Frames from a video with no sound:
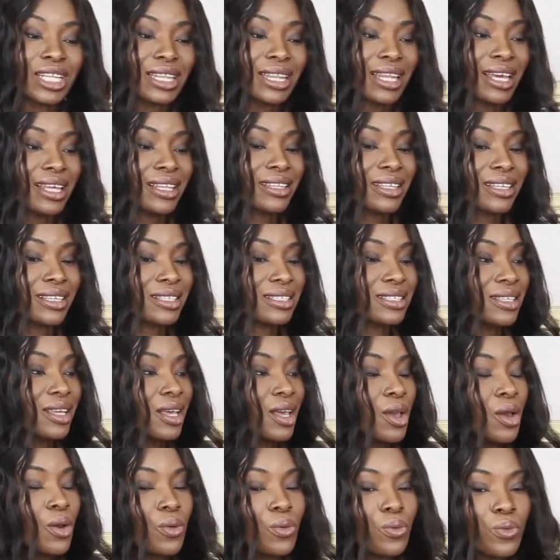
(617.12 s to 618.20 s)
like this
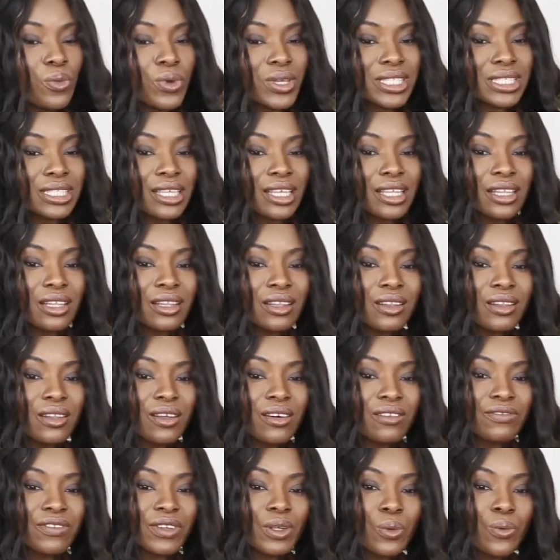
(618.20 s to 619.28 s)
with a
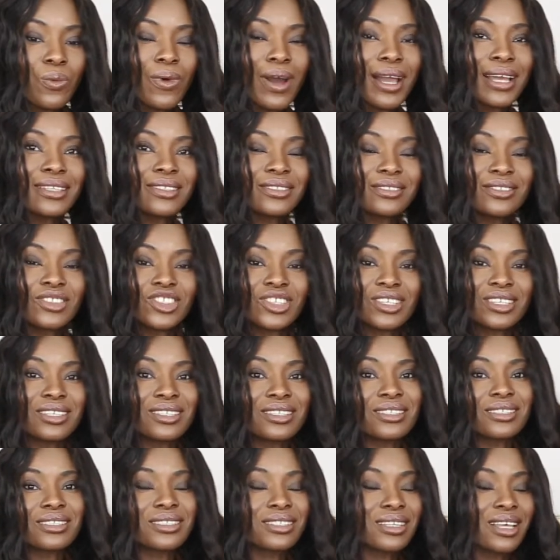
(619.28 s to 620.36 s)
lovely white
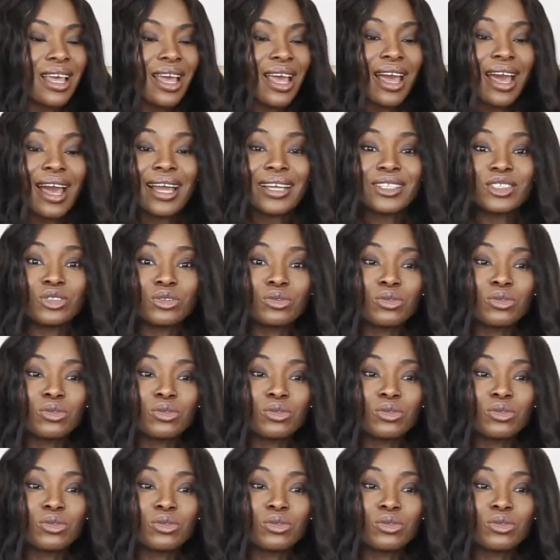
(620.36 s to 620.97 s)
jeans. I do